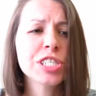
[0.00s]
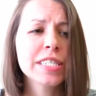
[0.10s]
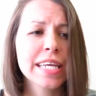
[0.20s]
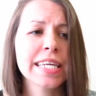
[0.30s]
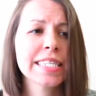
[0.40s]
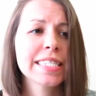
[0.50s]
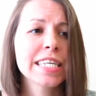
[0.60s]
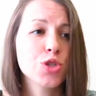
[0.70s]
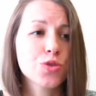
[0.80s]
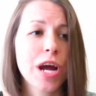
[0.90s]
things
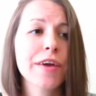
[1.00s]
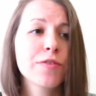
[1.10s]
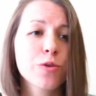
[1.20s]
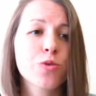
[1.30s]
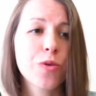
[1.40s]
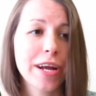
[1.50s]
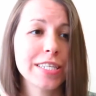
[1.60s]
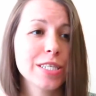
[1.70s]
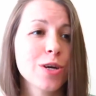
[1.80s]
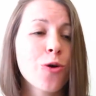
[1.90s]
drive you
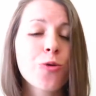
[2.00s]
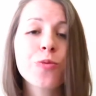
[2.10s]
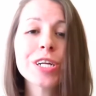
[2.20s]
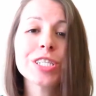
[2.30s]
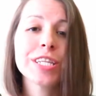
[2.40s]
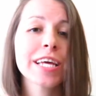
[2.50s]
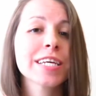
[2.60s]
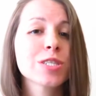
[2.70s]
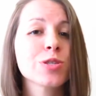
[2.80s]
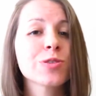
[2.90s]
crazy or which
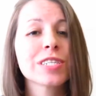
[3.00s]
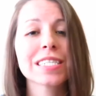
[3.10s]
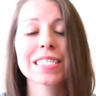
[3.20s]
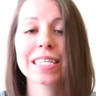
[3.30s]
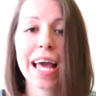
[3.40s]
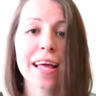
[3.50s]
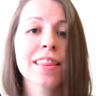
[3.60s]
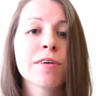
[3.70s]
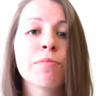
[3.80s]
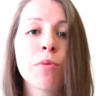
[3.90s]
things you
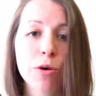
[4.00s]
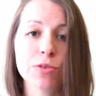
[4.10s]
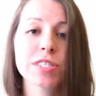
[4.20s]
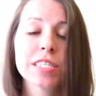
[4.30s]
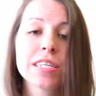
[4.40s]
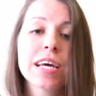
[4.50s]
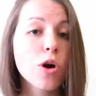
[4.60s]
dislike the most.